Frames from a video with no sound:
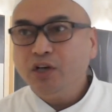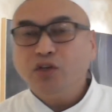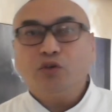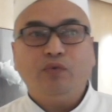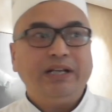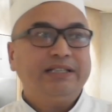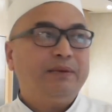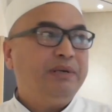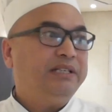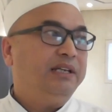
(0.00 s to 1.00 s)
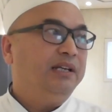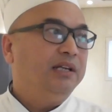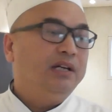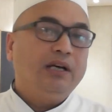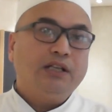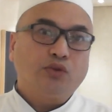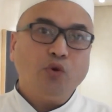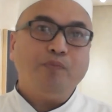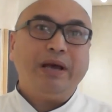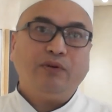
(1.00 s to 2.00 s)
So when I say busy, the
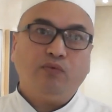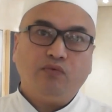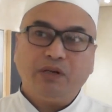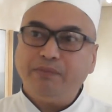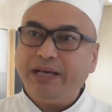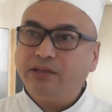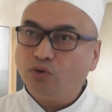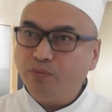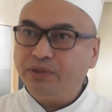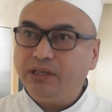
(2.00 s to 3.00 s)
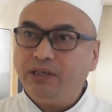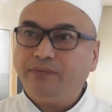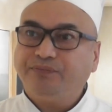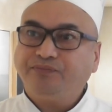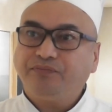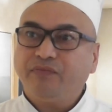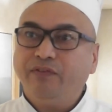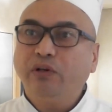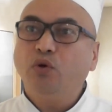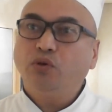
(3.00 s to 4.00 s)
soup man, what makes soups here,
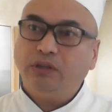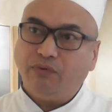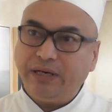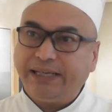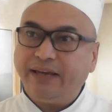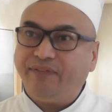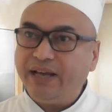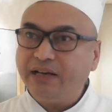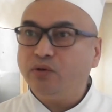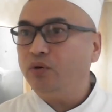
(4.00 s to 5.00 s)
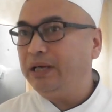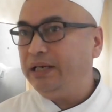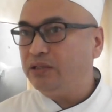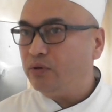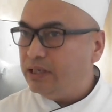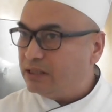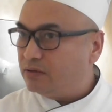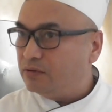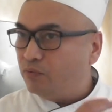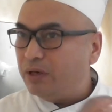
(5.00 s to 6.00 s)
will go to the World Cafe and Crew Galley. So he's
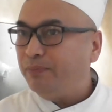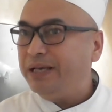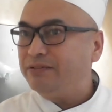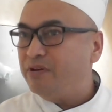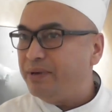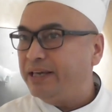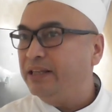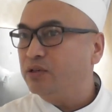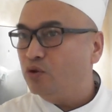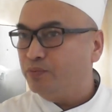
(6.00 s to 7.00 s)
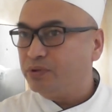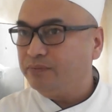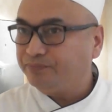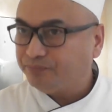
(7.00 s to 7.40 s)
one place we are making the soups.